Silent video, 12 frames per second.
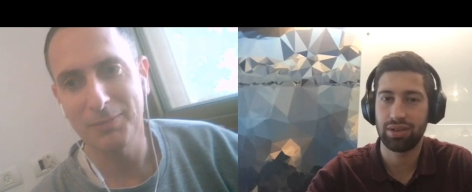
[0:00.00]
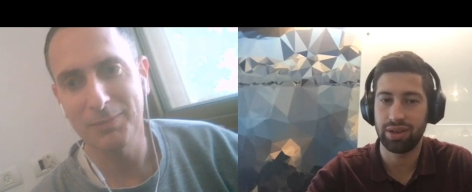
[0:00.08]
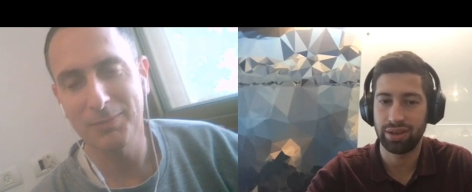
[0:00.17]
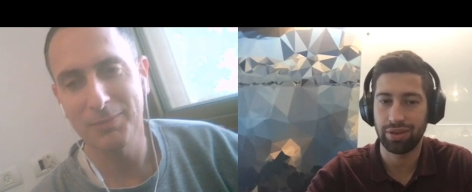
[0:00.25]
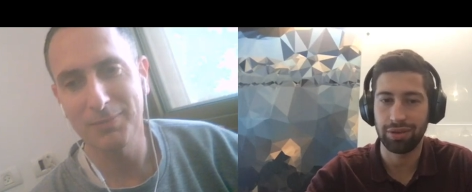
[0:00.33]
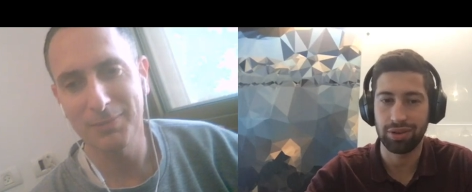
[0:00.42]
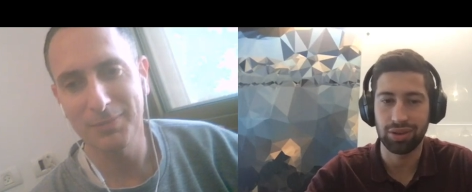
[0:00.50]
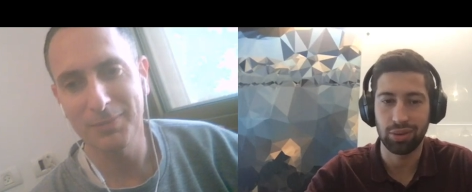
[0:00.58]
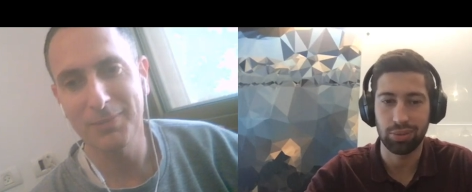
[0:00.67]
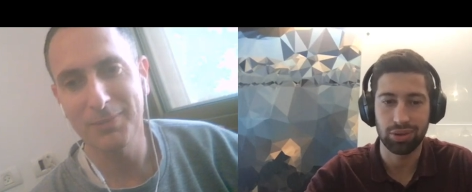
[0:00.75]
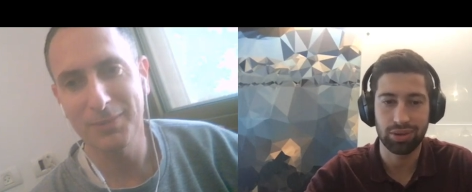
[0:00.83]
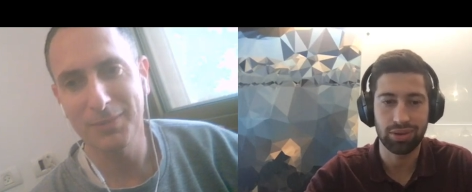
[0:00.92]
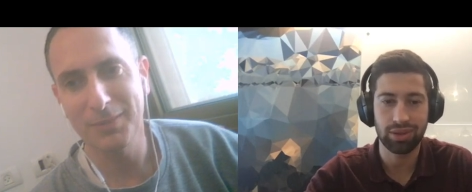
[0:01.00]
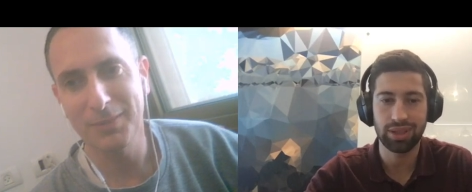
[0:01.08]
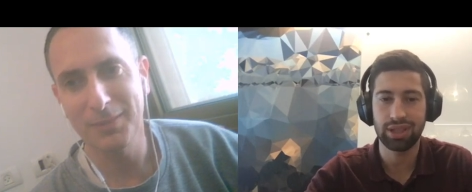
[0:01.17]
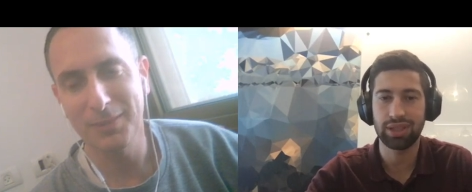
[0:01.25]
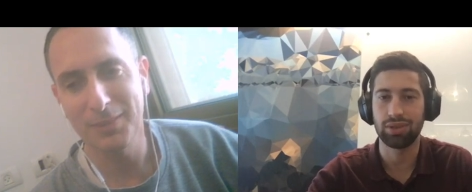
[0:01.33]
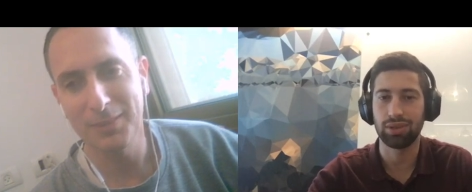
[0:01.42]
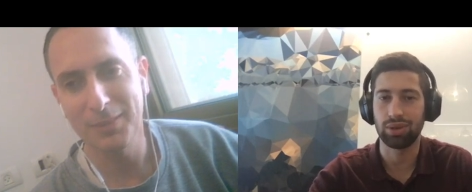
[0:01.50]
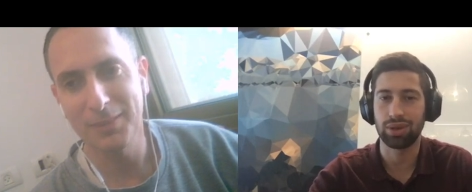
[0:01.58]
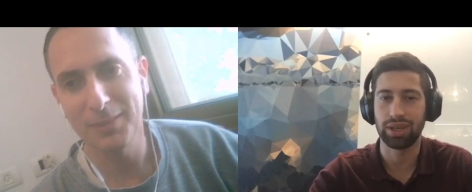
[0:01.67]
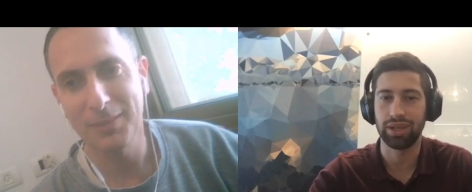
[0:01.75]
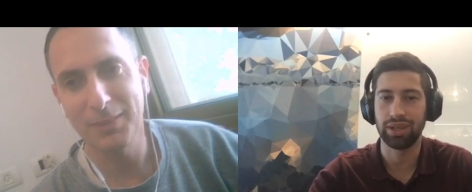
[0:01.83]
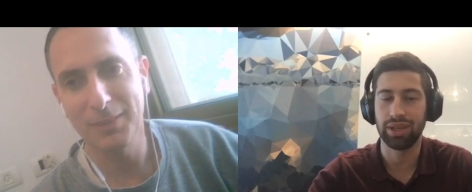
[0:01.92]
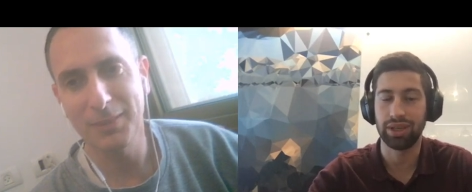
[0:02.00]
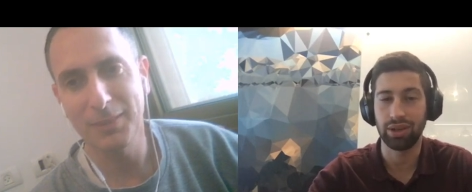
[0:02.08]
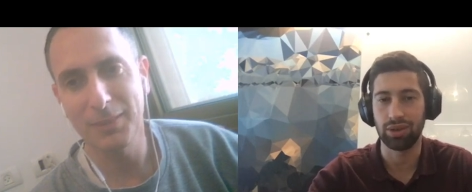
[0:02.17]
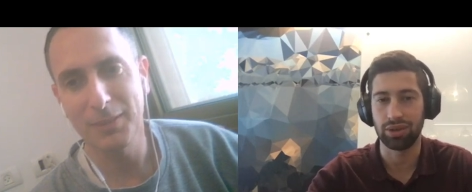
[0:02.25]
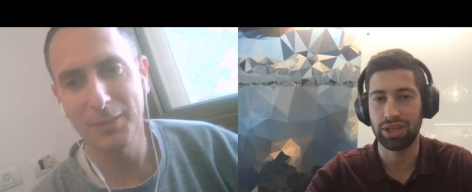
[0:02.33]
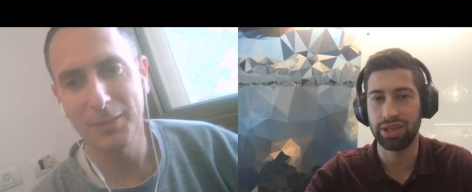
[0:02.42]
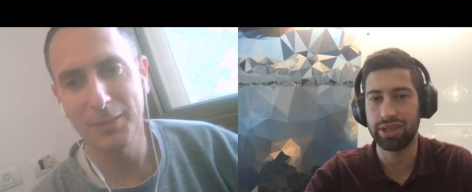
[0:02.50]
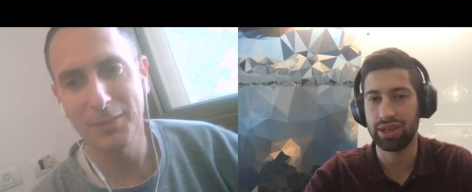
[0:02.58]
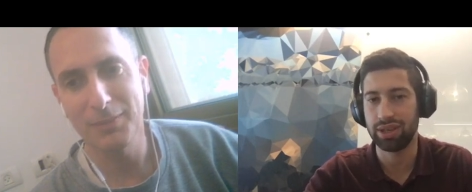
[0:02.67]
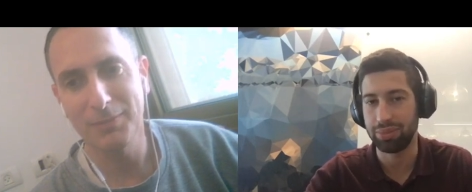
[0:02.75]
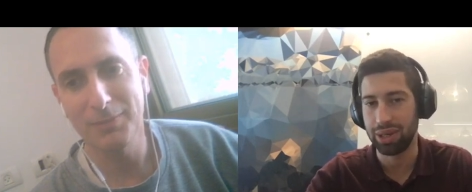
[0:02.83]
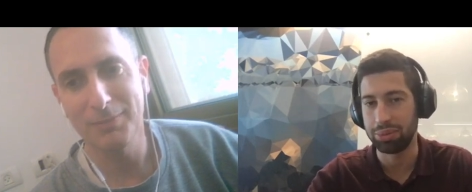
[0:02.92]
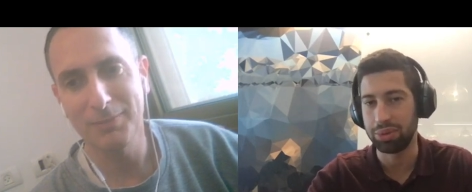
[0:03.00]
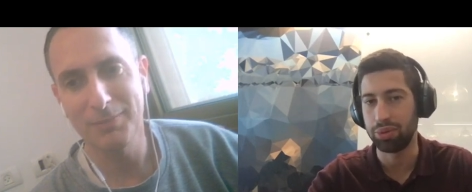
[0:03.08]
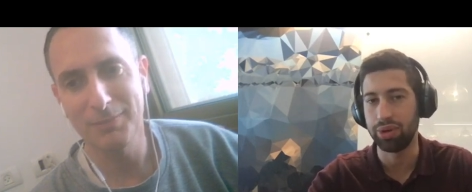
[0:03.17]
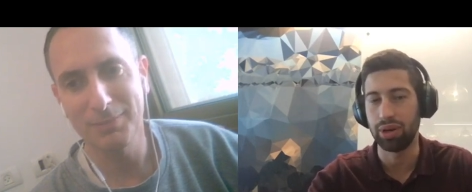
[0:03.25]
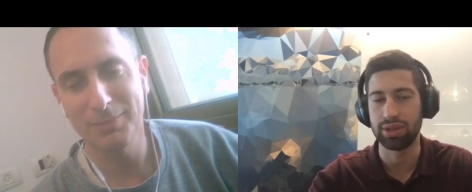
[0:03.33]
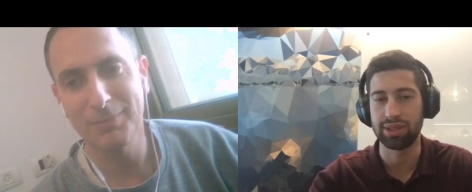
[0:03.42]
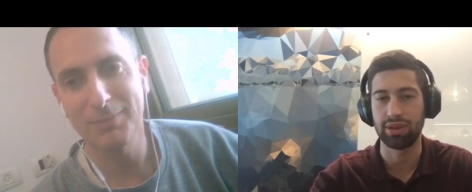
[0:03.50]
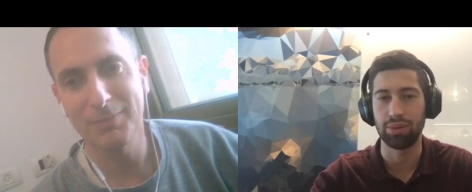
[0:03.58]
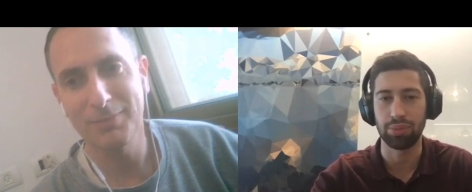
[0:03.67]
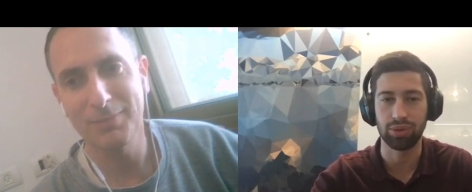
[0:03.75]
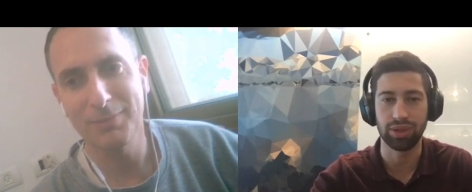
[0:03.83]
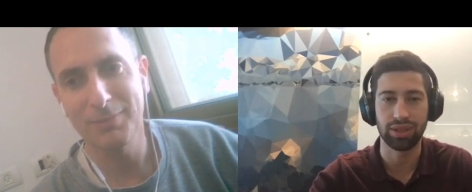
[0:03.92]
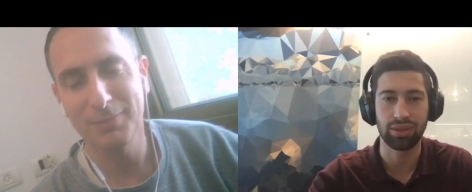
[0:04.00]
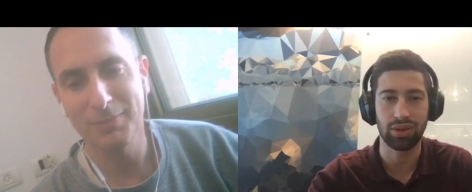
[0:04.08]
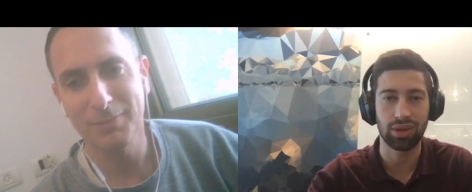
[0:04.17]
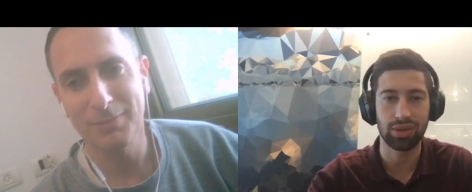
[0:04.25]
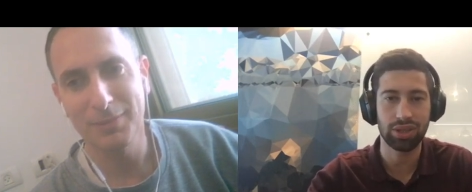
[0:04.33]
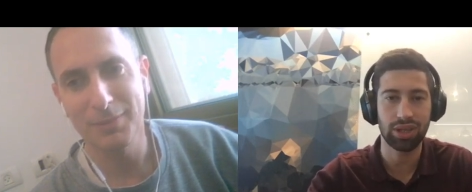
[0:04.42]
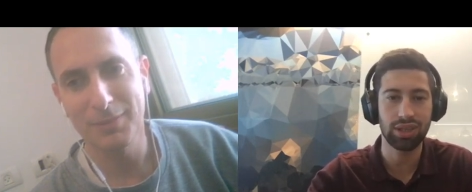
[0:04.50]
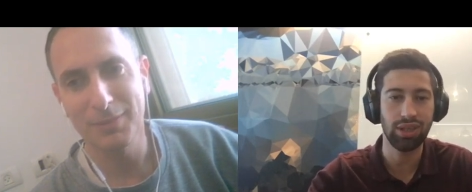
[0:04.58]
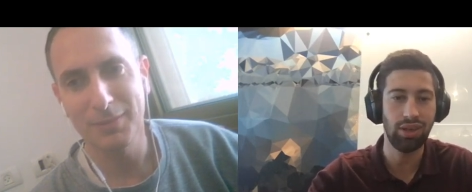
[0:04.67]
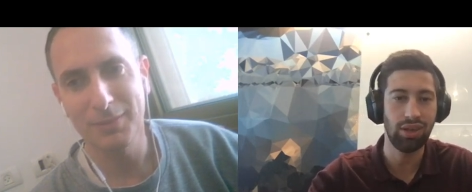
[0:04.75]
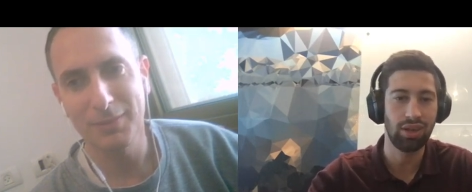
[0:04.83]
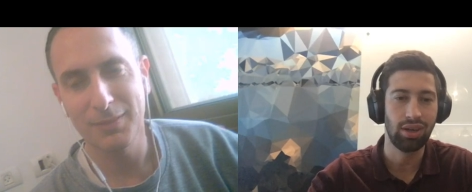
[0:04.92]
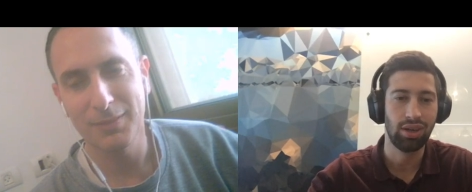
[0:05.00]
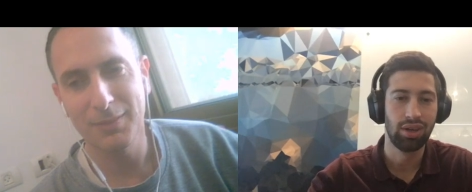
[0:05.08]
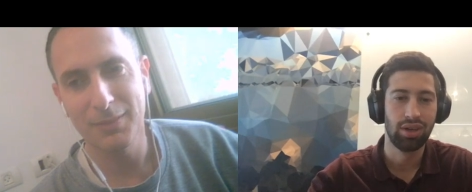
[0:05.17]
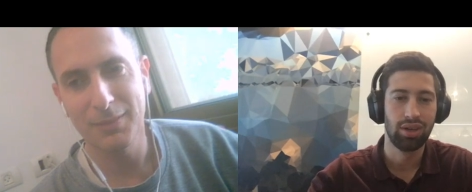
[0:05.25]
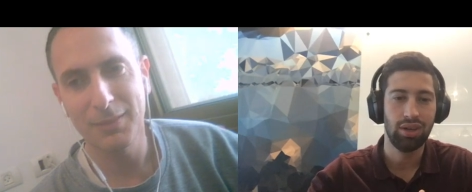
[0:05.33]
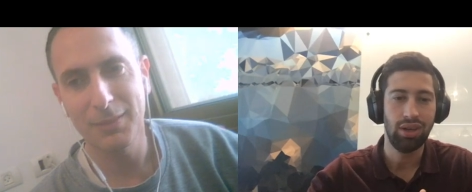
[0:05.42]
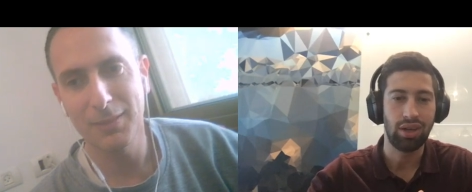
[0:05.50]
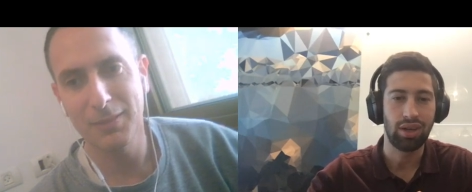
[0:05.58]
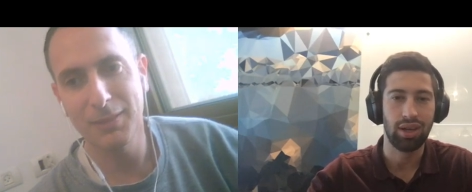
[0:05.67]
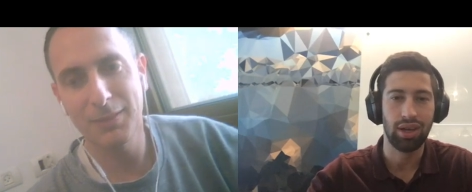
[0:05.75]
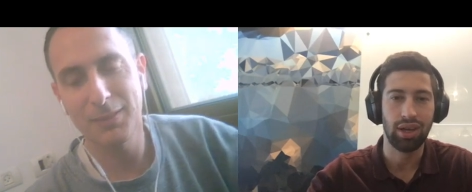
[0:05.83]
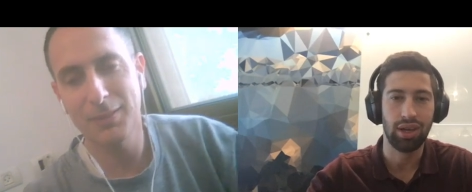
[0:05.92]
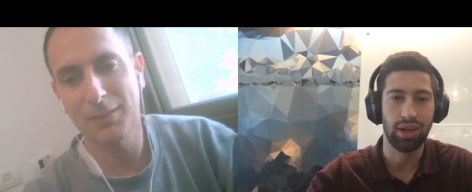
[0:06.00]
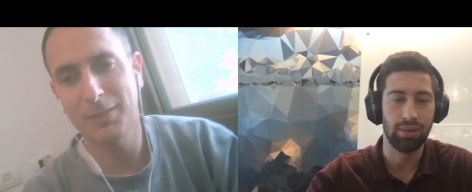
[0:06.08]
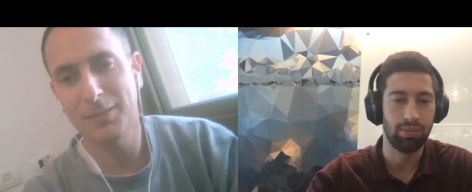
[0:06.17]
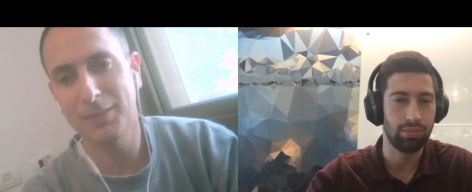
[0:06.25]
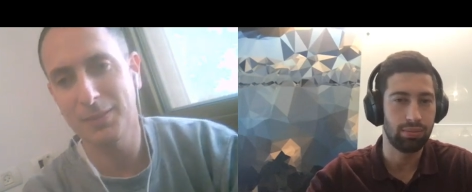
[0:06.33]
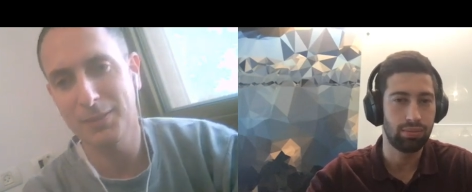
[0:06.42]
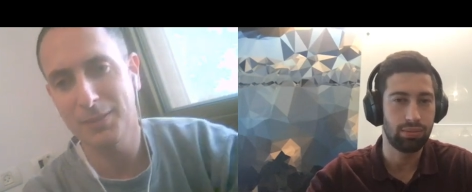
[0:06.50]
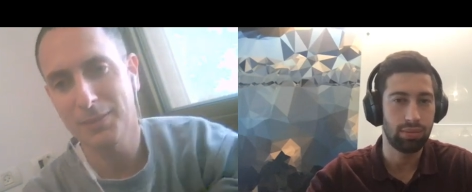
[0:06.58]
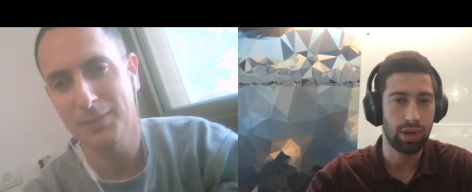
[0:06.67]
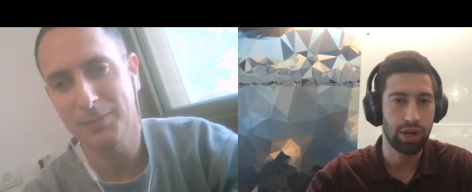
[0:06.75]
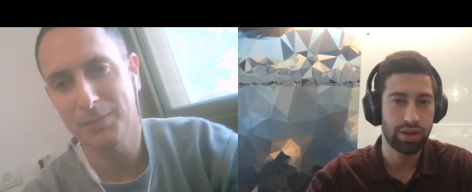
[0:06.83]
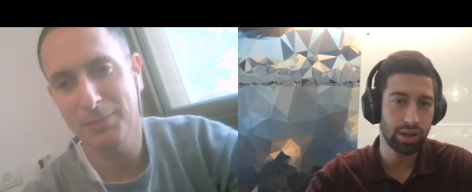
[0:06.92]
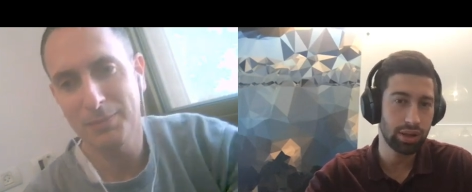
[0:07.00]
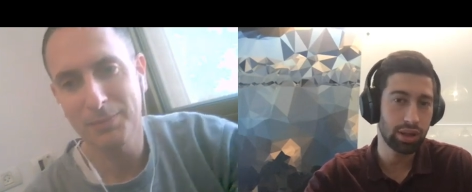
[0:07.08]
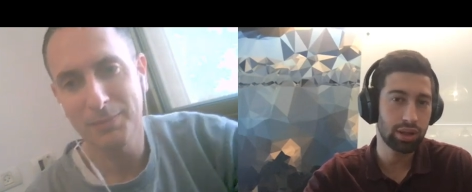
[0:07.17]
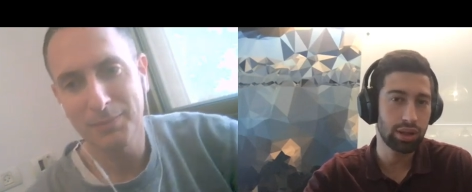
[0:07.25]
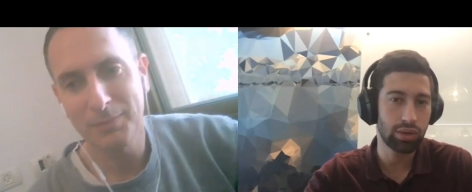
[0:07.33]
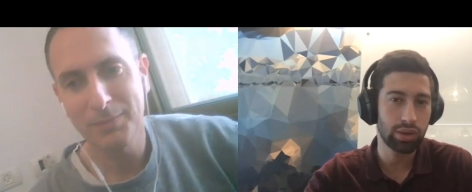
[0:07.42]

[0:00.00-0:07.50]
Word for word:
Speaker 1: Thank you for the opportunity to talk in uh, your channel, and maybe we'll also upload it to our channel. Um, I think that uh, you